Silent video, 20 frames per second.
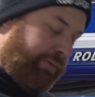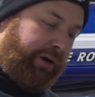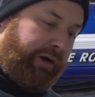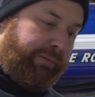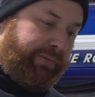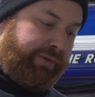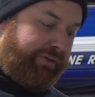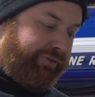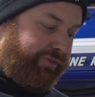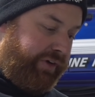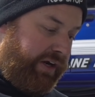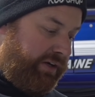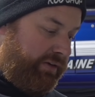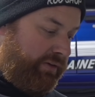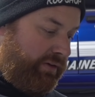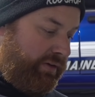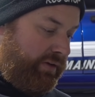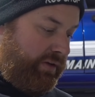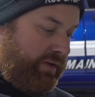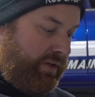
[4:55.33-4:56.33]
pipe at the
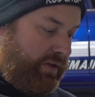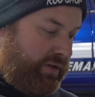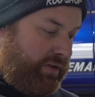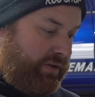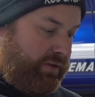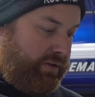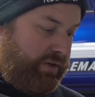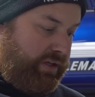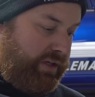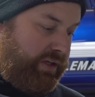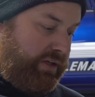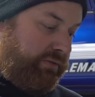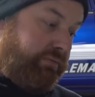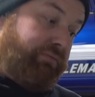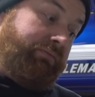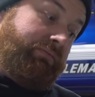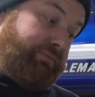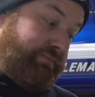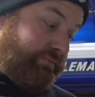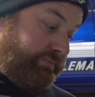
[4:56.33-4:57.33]
front
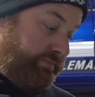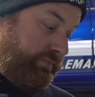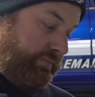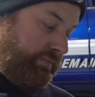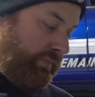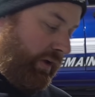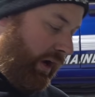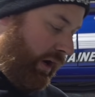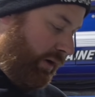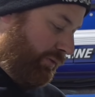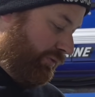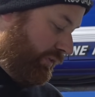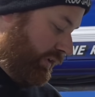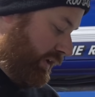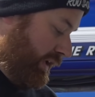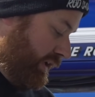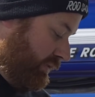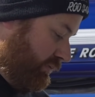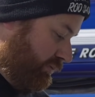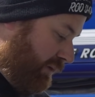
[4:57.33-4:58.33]
and
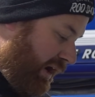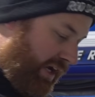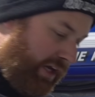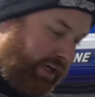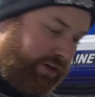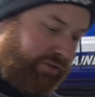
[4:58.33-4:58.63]
hopefully make